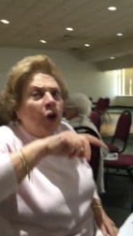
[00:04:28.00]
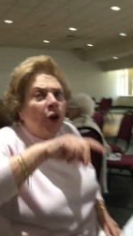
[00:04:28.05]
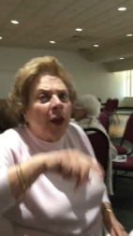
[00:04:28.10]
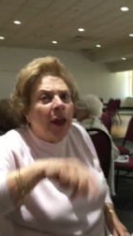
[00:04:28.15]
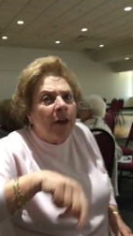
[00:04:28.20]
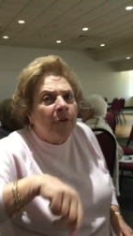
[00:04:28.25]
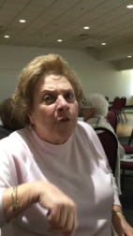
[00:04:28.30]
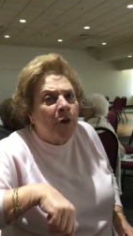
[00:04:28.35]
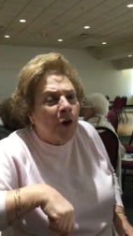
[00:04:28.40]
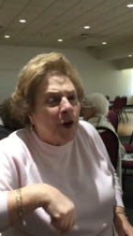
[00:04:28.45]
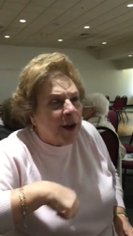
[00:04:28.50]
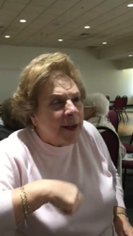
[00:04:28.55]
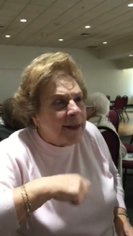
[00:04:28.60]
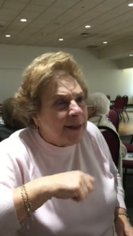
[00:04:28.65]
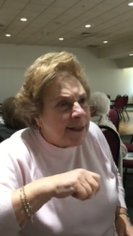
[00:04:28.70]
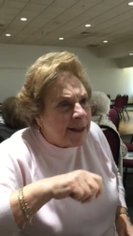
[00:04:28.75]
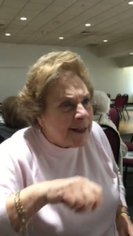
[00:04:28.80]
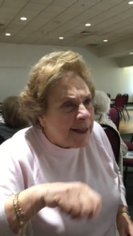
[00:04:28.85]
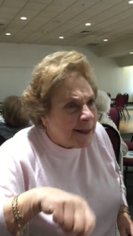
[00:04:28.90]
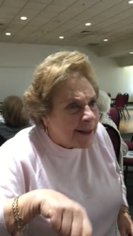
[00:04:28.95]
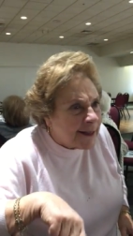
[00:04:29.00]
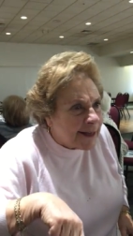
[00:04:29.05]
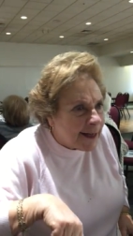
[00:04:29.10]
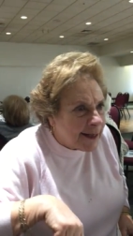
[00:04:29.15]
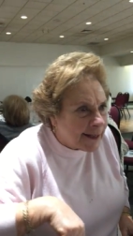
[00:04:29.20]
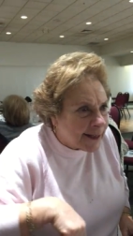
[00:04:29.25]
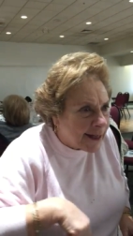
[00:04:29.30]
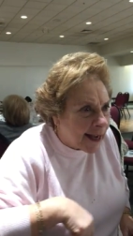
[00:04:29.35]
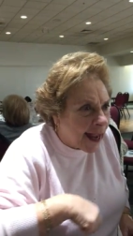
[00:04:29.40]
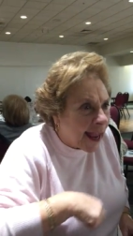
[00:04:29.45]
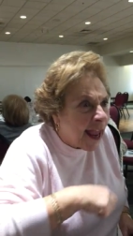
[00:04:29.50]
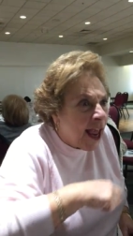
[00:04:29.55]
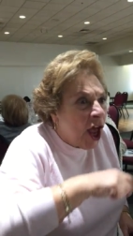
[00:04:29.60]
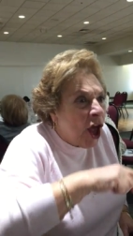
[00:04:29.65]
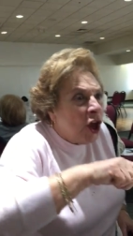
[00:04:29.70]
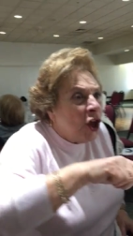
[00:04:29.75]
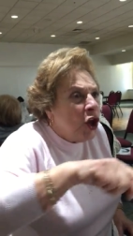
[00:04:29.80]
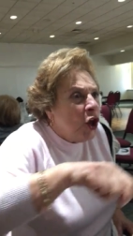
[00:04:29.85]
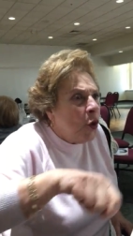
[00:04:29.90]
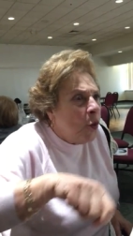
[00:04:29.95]
looking for consistency.
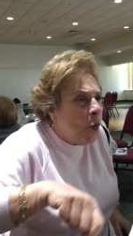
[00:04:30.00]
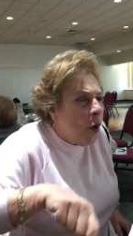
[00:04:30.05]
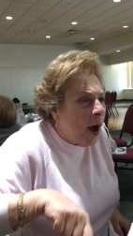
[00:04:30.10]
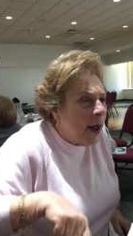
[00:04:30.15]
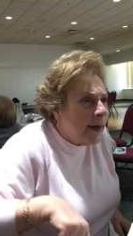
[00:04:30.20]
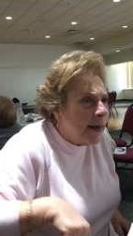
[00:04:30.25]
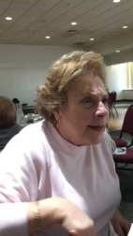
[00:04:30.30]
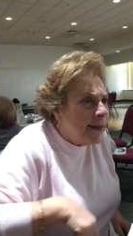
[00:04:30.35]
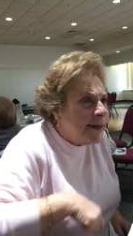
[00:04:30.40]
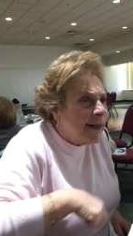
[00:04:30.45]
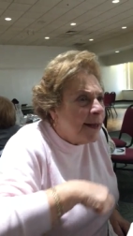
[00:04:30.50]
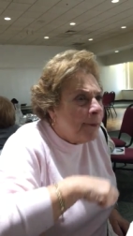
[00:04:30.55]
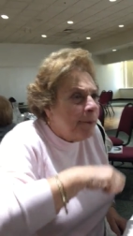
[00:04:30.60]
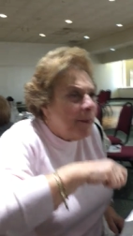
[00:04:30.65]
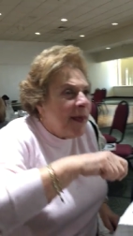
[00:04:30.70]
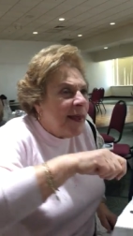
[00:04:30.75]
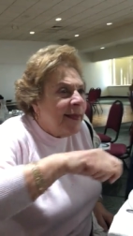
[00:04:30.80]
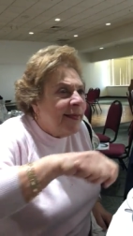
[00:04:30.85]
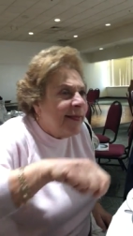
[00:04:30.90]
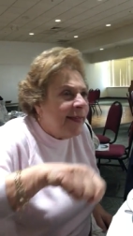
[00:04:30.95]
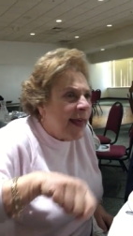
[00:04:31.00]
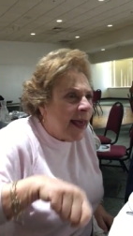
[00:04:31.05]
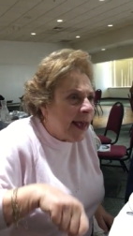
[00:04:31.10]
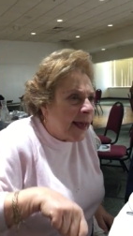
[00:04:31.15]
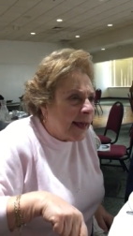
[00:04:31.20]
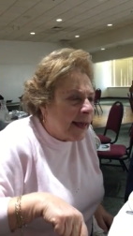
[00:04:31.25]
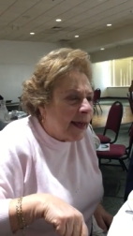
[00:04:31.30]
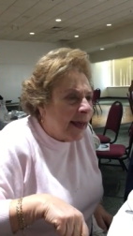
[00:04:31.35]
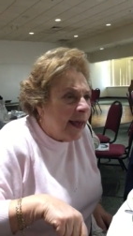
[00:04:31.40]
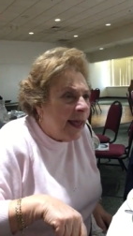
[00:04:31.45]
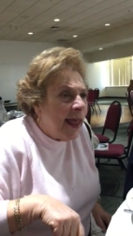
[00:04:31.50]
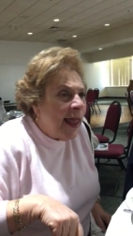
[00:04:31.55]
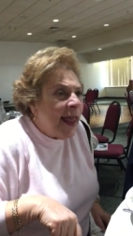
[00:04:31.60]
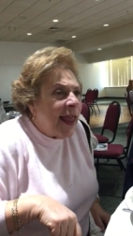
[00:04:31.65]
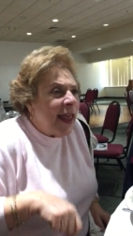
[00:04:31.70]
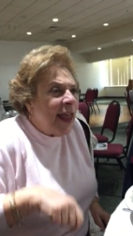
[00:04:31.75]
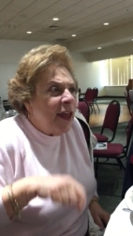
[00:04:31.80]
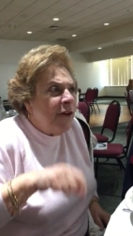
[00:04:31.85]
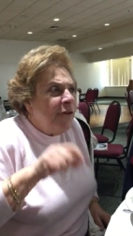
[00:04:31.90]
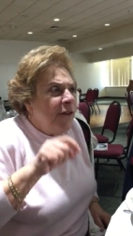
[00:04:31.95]
You want it to be thick.
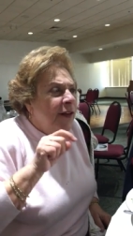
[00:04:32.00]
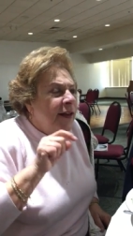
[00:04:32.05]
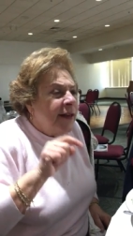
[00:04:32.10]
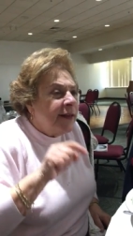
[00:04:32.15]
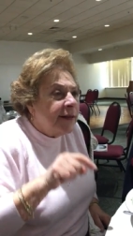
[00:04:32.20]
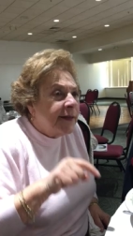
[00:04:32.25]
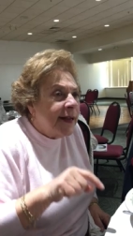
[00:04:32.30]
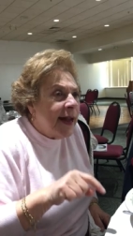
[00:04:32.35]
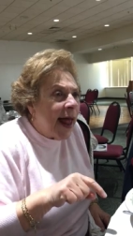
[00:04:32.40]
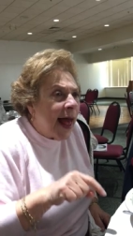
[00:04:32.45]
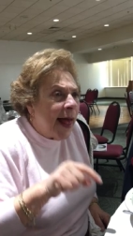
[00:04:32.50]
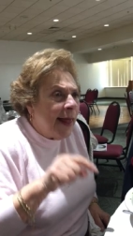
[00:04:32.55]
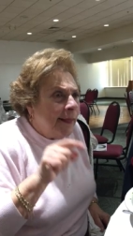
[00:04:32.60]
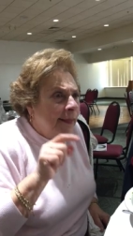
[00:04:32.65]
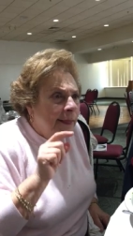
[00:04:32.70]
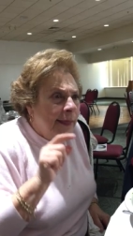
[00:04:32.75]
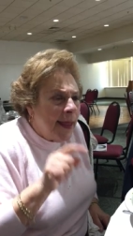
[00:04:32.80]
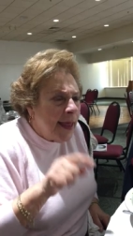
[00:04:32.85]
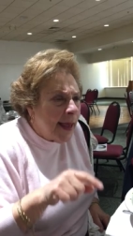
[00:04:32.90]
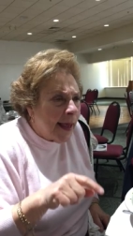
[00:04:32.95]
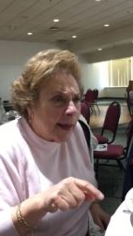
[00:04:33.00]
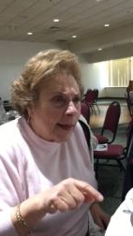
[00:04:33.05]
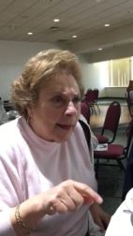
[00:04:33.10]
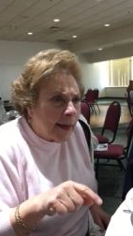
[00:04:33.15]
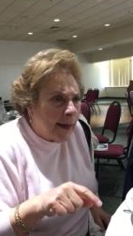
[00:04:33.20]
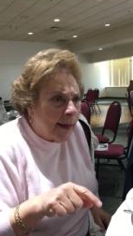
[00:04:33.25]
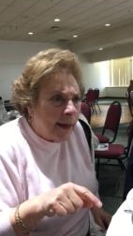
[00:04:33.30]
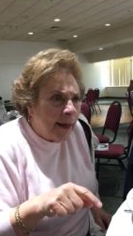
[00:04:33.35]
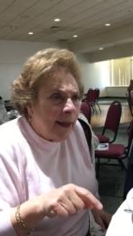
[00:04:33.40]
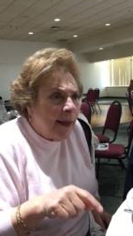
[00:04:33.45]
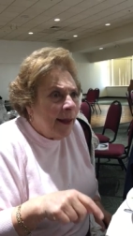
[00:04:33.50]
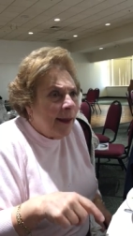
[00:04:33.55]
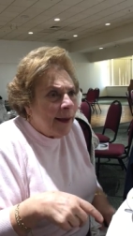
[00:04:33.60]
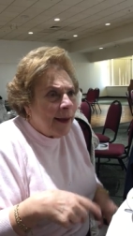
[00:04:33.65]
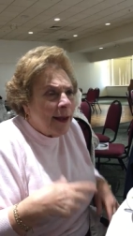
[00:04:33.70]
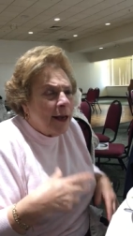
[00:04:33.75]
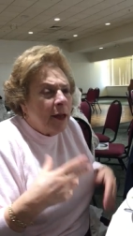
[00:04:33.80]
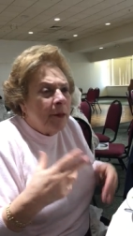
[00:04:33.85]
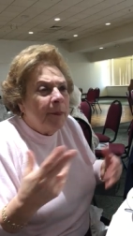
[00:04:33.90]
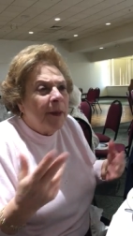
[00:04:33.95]
If it is not thick,
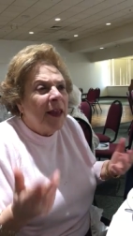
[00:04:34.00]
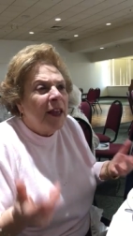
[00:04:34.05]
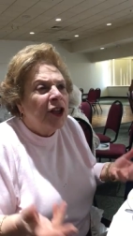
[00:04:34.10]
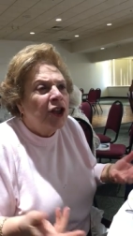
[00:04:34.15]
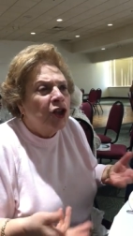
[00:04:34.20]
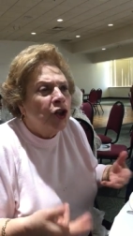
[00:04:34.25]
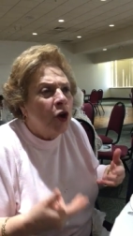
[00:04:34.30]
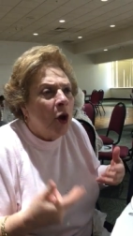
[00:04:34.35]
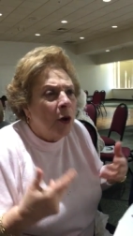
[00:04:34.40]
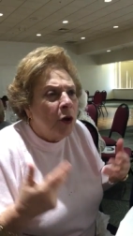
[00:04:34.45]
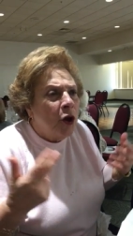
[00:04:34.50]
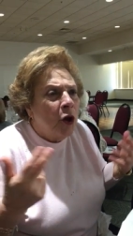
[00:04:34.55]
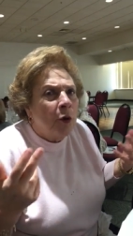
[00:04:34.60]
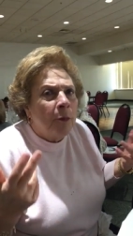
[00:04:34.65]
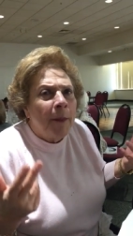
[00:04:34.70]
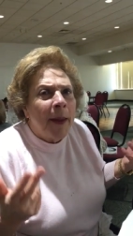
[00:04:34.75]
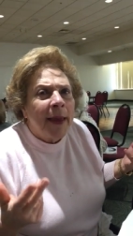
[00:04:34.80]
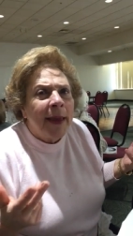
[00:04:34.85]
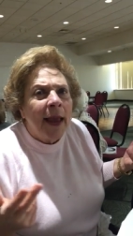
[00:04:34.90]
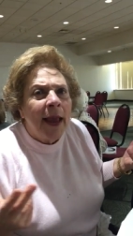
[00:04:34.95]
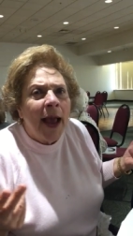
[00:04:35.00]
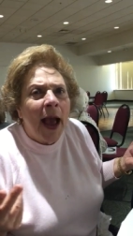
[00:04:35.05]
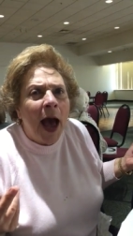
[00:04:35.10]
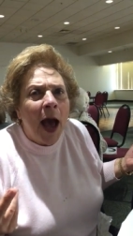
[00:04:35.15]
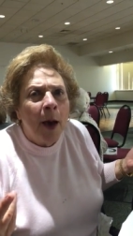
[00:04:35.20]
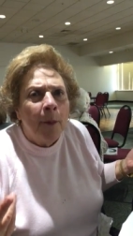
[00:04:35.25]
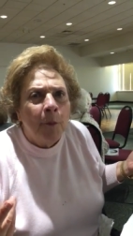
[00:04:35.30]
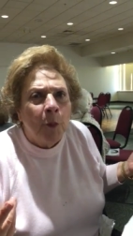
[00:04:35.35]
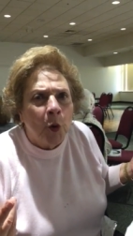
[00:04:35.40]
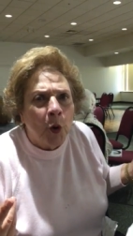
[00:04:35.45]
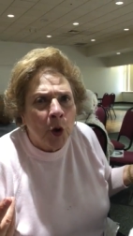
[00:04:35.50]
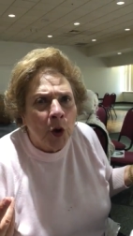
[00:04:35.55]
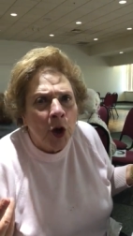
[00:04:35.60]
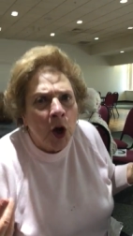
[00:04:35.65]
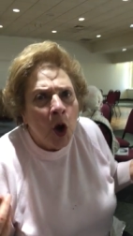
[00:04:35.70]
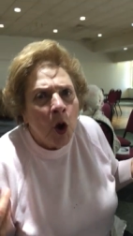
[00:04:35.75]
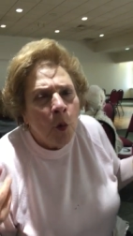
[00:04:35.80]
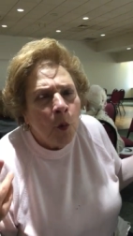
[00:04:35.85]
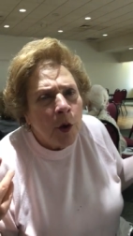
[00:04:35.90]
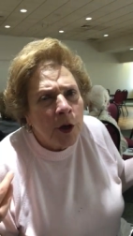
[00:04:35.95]
it'll be so you're making abur,
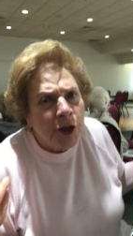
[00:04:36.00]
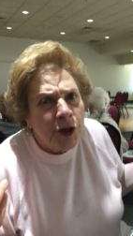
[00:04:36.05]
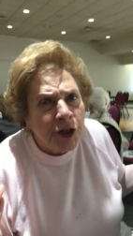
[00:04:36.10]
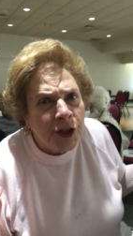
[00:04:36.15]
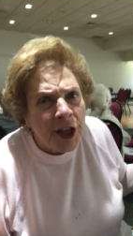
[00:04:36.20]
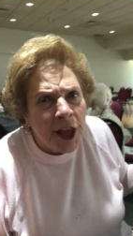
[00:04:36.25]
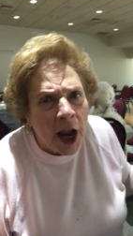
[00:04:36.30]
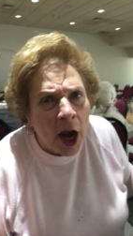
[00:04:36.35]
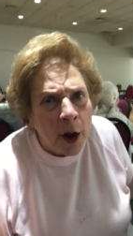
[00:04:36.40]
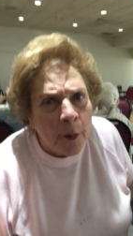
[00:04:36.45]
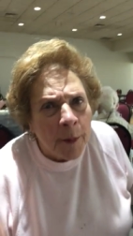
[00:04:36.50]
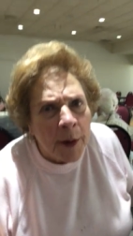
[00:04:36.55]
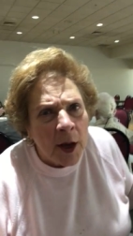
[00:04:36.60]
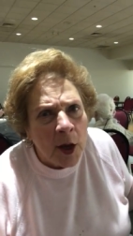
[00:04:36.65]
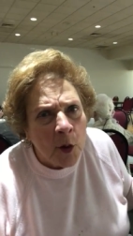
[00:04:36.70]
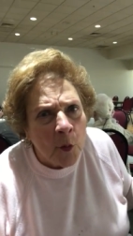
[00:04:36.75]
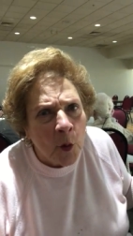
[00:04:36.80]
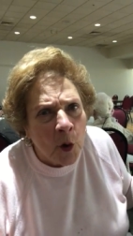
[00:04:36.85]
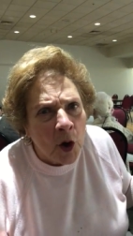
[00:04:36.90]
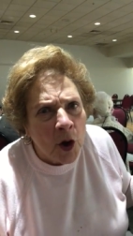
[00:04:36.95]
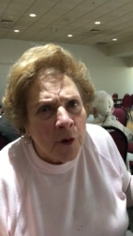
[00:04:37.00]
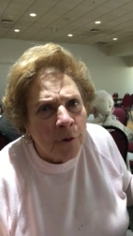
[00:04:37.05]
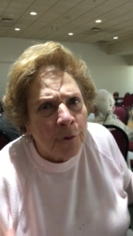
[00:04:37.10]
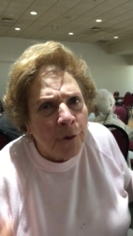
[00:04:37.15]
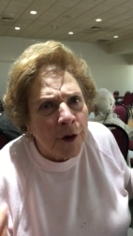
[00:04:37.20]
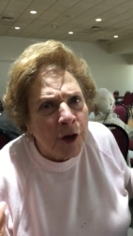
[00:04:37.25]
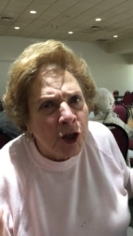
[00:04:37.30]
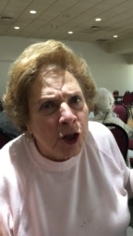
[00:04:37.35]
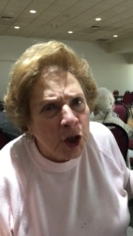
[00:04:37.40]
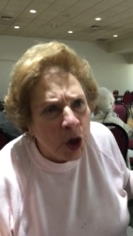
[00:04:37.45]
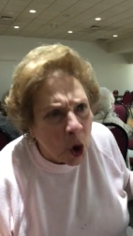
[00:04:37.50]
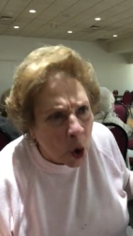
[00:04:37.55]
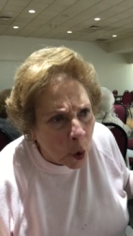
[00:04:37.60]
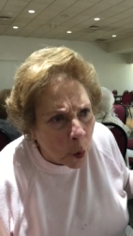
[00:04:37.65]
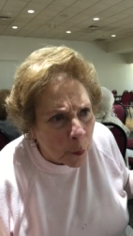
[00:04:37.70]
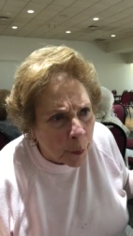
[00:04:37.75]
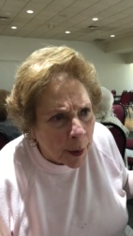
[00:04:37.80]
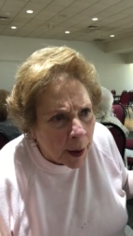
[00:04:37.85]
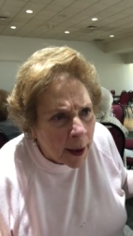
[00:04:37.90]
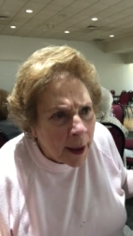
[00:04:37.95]
which is the Armenian word for
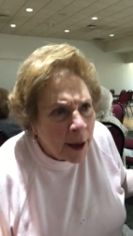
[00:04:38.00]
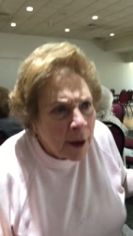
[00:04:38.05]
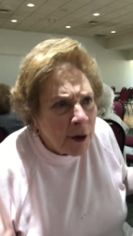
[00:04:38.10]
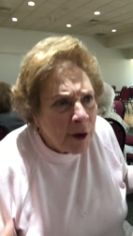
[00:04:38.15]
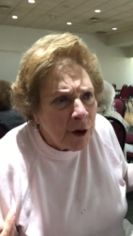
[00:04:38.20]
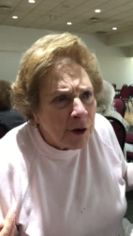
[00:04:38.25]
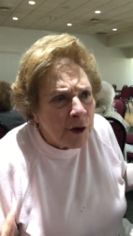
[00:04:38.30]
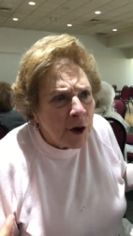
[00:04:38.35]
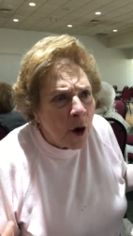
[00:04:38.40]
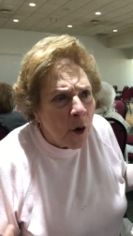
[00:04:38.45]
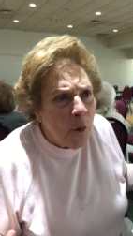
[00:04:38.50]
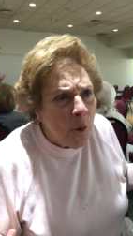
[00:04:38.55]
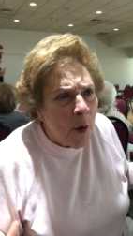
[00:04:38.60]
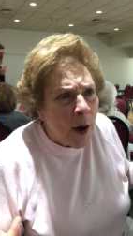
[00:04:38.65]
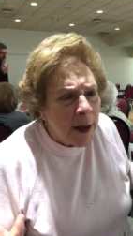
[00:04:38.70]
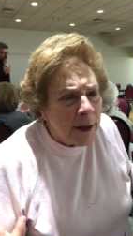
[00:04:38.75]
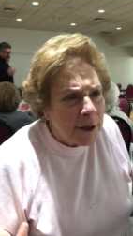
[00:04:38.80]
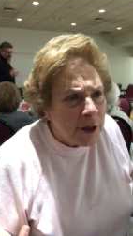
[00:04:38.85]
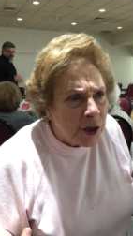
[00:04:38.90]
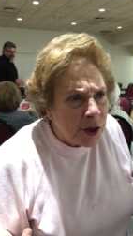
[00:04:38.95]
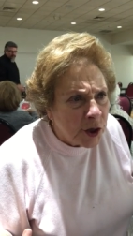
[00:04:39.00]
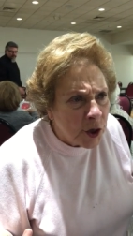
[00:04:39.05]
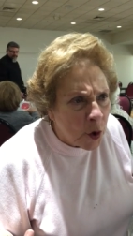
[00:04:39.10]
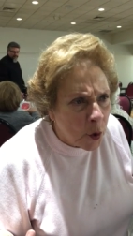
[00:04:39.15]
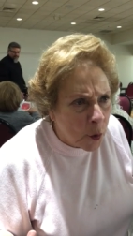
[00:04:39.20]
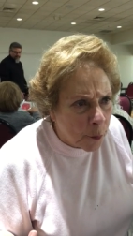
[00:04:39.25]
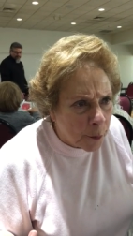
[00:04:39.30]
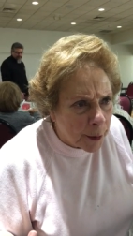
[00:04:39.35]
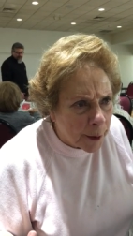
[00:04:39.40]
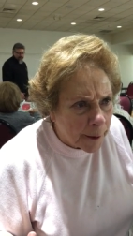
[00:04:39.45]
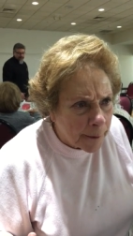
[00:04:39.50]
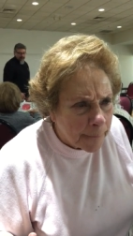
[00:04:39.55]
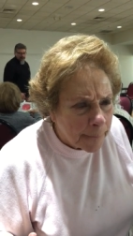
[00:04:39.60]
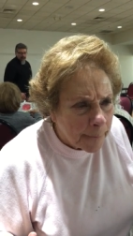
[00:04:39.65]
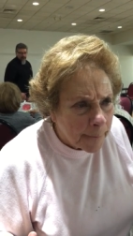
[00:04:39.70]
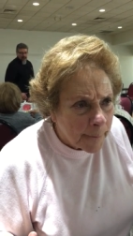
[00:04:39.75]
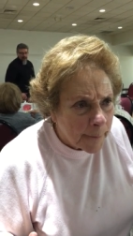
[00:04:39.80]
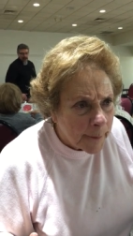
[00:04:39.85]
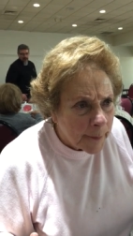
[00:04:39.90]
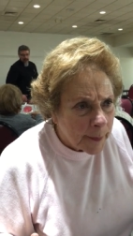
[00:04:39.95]
soup. You don't want soup. My
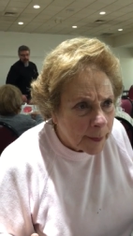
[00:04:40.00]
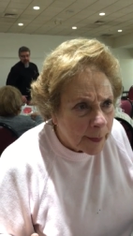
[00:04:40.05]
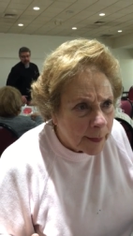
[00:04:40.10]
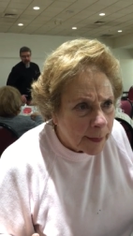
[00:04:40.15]
mother